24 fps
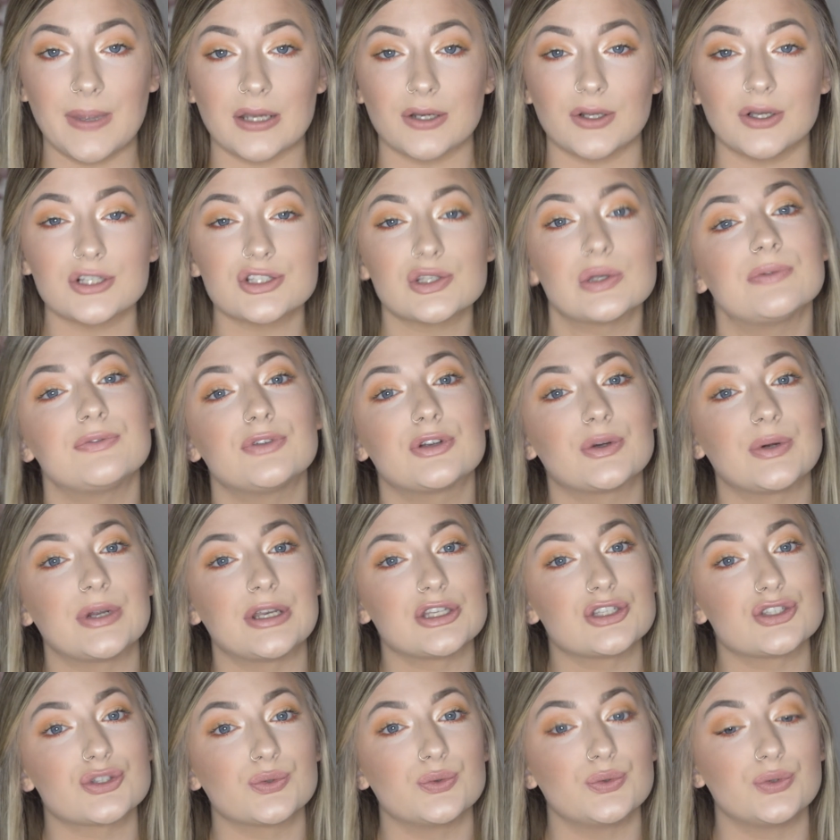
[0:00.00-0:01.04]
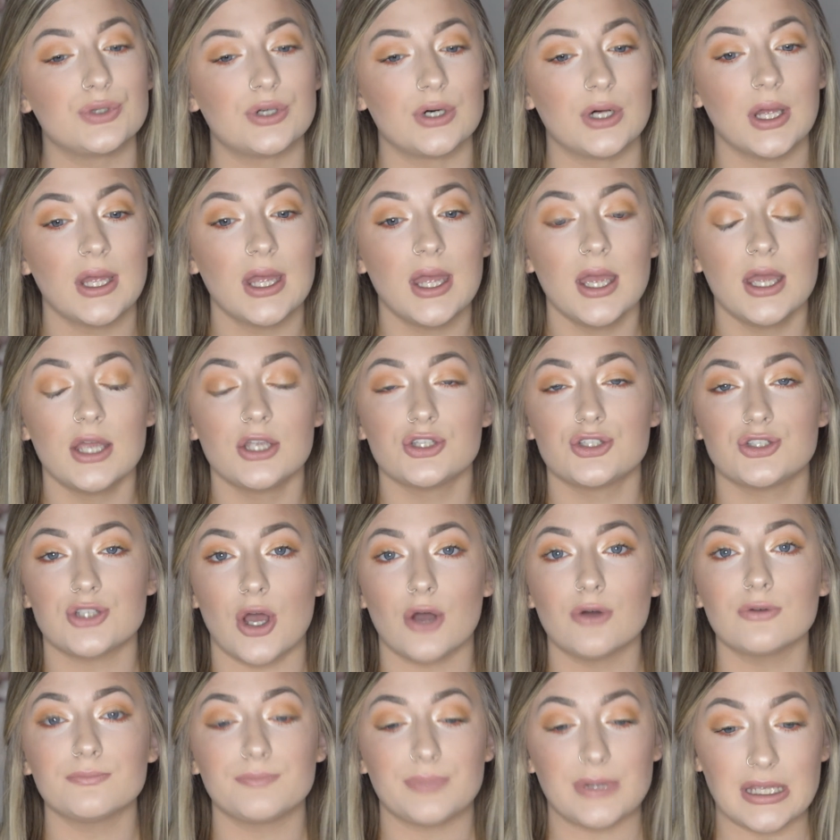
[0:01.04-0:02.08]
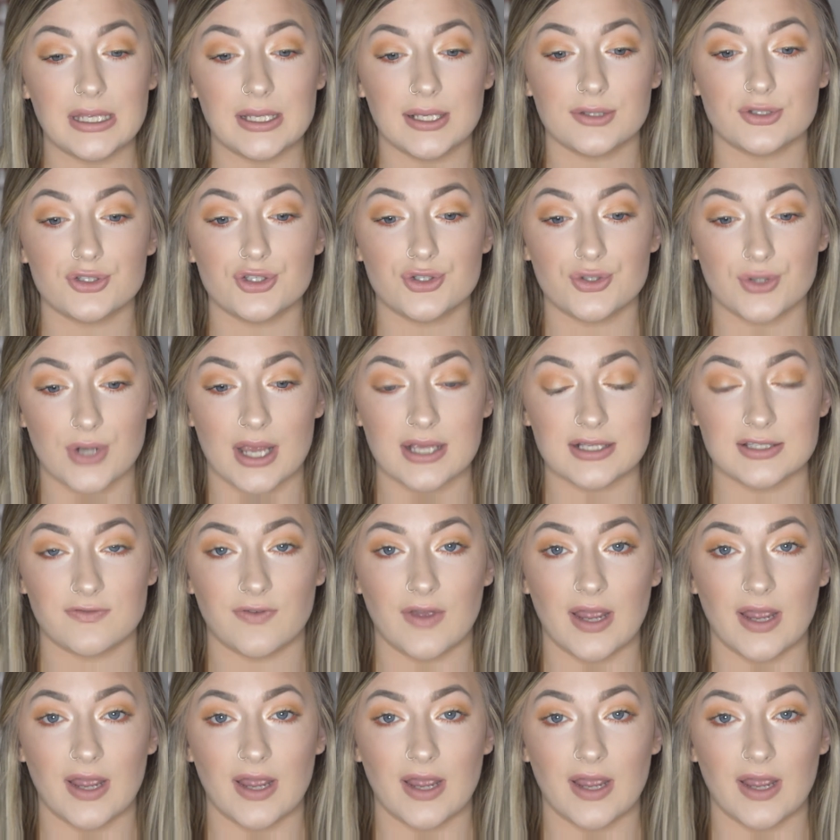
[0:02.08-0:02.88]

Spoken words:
And also if you're going to school, don't be stressed.